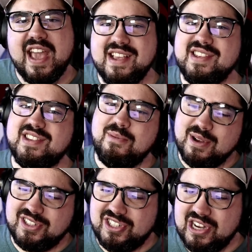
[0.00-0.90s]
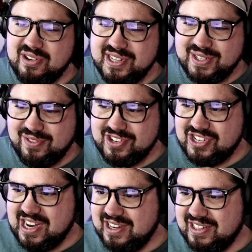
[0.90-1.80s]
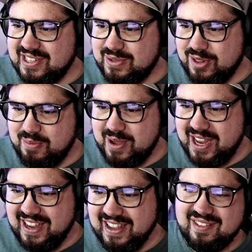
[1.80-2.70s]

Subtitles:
thank you so much, Jonas, for sharing this with me.